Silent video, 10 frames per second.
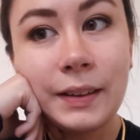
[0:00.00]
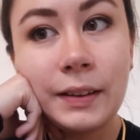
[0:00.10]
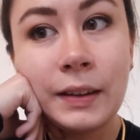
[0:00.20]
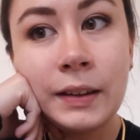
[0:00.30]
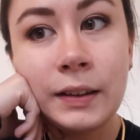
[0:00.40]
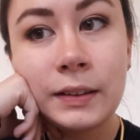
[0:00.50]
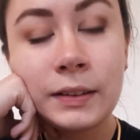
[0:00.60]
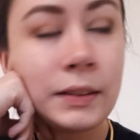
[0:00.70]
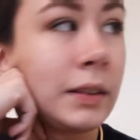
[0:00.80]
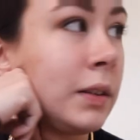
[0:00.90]

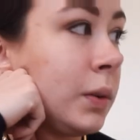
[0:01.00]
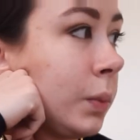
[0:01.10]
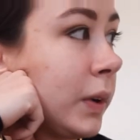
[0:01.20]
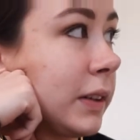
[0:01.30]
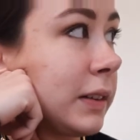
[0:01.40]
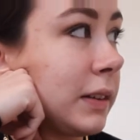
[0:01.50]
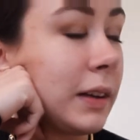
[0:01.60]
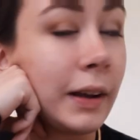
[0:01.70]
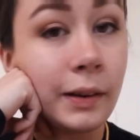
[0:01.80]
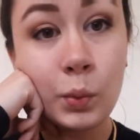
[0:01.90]
It's, what is it
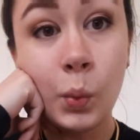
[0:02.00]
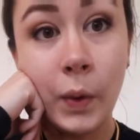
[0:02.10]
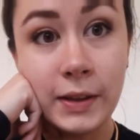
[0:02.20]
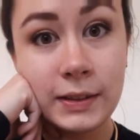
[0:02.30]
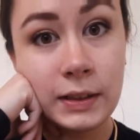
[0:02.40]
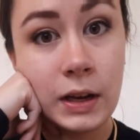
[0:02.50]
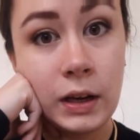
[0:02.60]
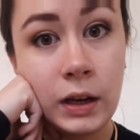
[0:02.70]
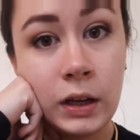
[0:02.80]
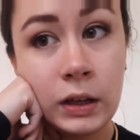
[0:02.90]
today?
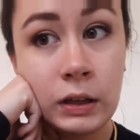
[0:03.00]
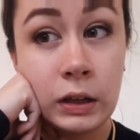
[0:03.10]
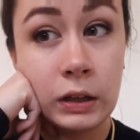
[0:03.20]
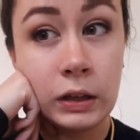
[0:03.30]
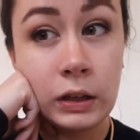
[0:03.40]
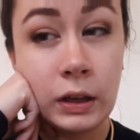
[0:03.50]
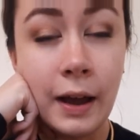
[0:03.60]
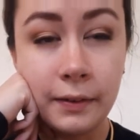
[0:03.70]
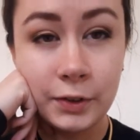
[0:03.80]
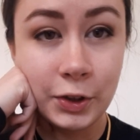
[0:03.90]
Wednesday
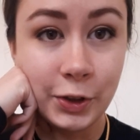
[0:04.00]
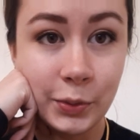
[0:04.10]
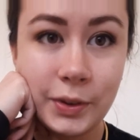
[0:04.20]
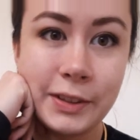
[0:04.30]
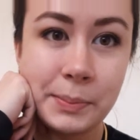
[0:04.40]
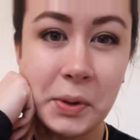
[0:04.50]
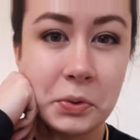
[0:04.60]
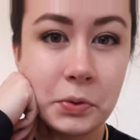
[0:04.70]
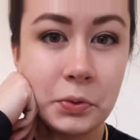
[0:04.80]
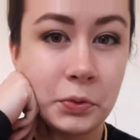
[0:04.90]
afternoon. It's about
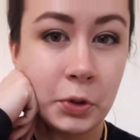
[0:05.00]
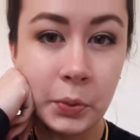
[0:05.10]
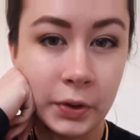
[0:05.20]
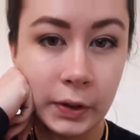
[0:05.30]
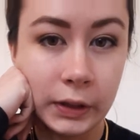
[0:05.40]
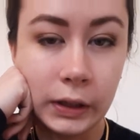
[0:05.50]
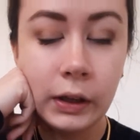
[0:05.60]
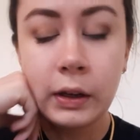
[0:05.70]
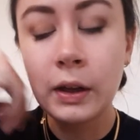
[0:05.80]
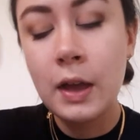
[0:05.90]
2:30.
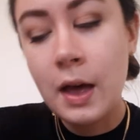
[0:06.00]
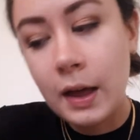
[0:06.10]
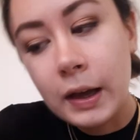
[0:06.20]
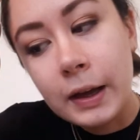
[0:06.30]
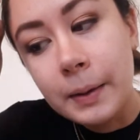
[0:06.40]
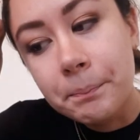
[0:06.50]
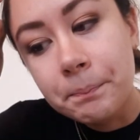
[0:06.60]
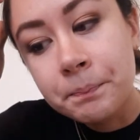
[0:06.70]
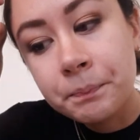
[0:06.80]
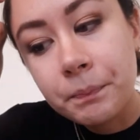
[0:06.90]

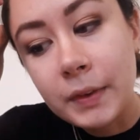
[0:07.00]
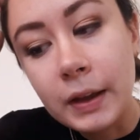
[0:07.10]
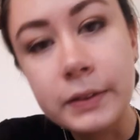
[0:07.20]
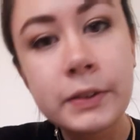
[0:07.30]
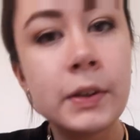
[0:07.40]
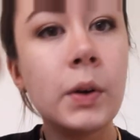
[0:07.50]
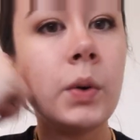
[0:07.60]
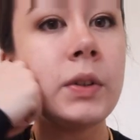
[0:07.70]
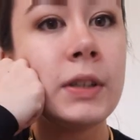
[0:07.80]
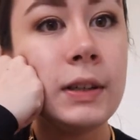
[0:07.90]
Um, and
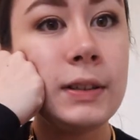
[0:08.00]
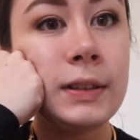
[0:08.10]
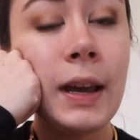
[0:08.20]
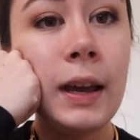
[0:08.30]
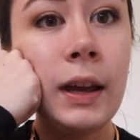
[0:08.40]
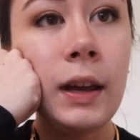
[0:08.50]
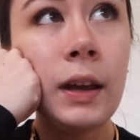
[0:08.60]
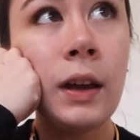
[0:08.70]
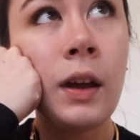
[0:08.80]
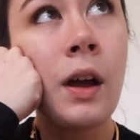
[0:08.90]
so
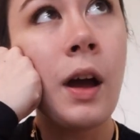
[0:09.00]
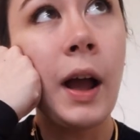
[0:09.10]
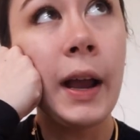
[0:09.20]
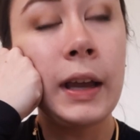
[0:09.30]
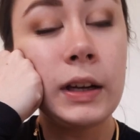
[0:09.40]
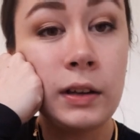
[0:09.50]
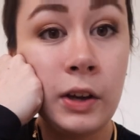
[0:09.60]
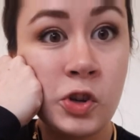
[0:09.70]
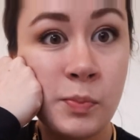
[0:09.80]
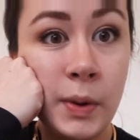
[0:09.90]
today I had a
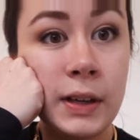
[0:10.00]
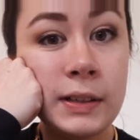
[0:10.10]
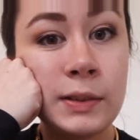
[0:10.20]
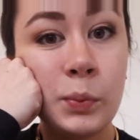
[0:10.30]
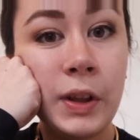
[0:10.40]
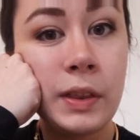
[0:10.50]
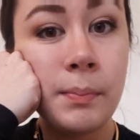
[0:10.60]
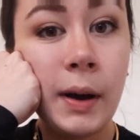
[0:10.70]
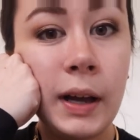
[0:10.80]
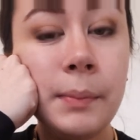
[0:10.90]
touch base with
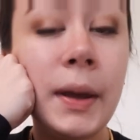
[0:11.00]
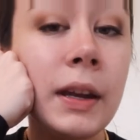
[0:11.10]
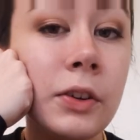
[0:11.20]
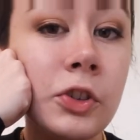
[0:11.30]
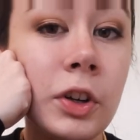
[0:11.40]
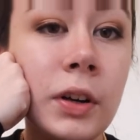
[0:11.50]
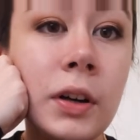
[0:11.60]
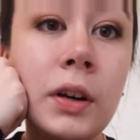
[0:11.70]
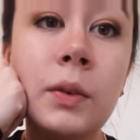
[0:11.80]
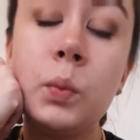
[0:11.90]
my
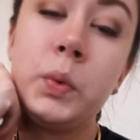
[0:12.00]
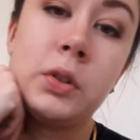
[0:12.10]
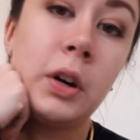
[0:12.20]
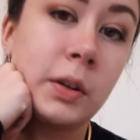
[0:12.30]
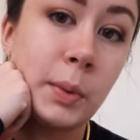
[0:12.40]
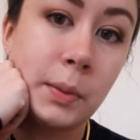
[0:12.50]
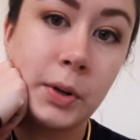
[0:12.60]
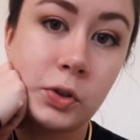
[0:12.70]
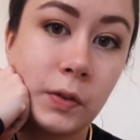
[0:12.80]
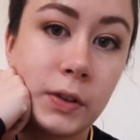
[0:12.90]
manager. We talked about a
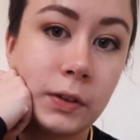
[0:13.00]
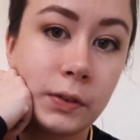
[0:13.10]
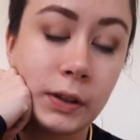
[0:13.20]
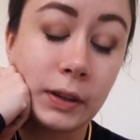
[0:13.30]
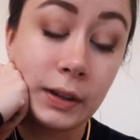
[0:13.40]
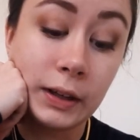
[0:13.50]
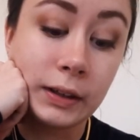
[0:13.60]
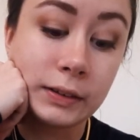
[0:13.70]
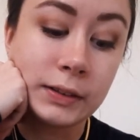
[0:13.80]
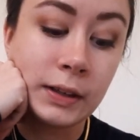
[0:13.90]
bunch of different things